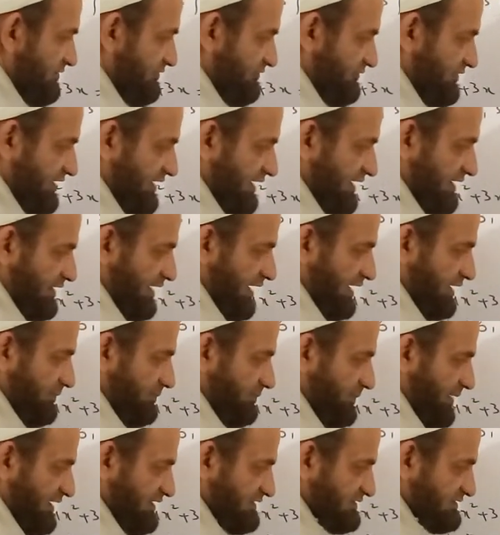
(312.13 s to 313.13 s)
We can write
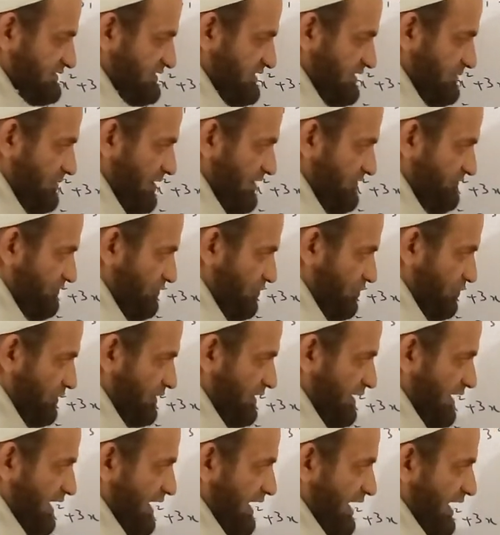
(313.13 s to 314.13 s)
minus 3 by
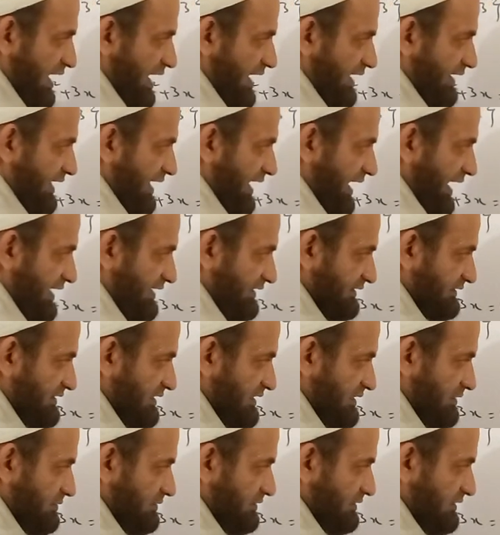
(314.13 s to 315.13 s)
4 and
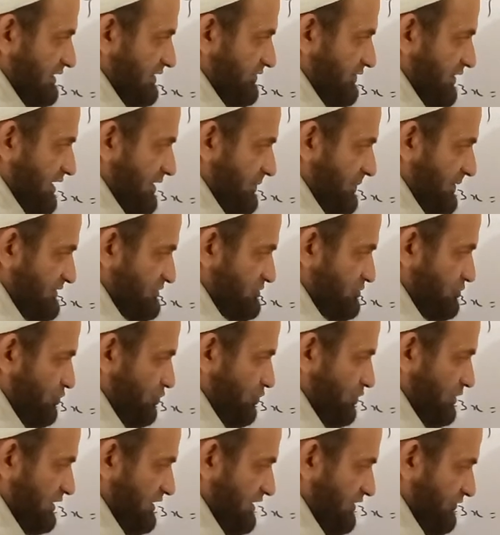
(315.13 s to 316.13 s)
anything divided by
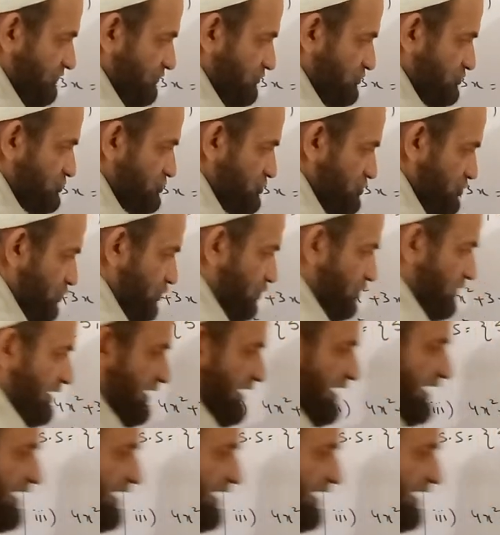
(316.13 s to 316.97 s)
0 give you 0.